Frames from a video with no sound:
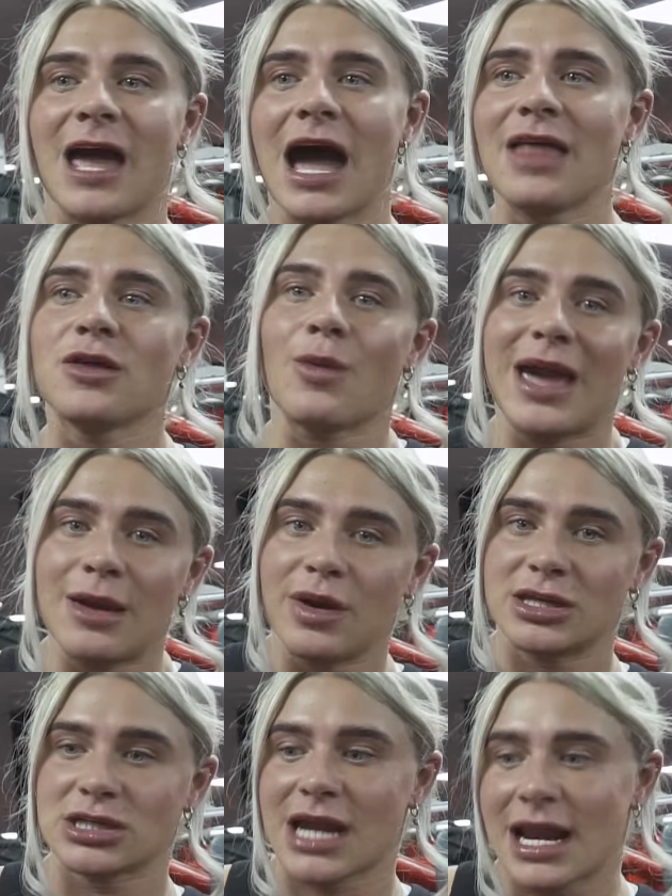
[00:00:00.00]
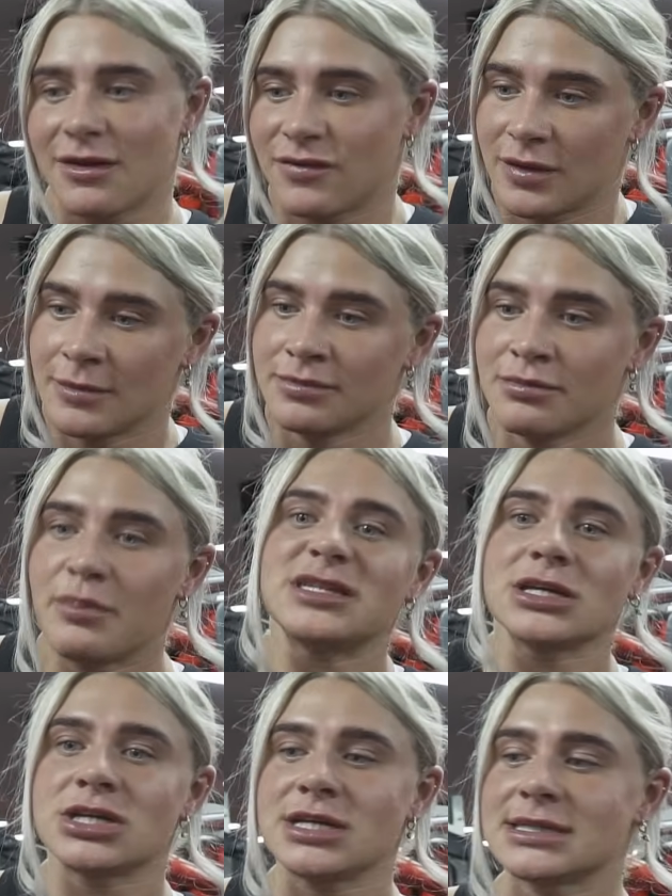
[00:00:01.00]
and the way in which you kind of
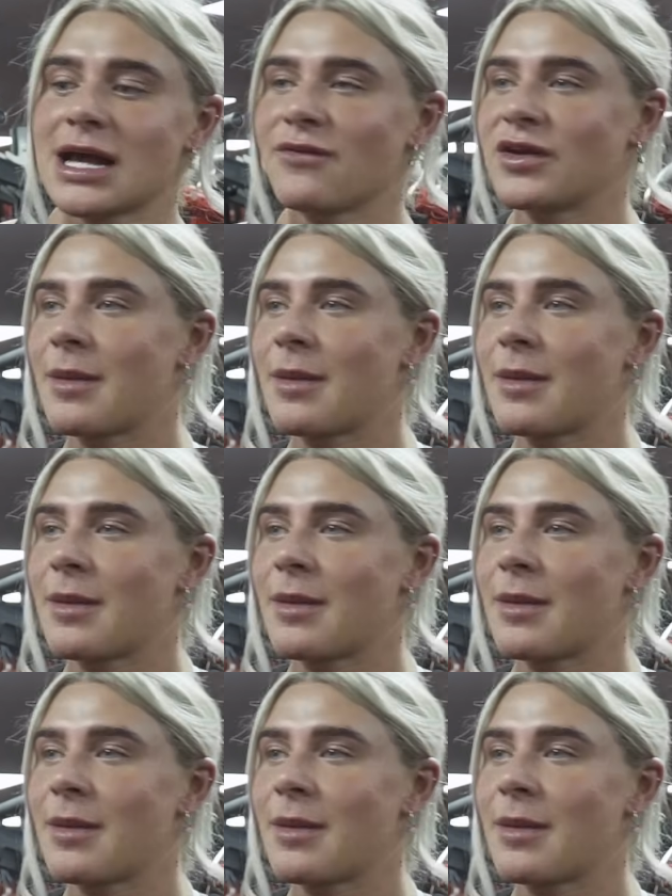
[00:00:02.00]
position yourself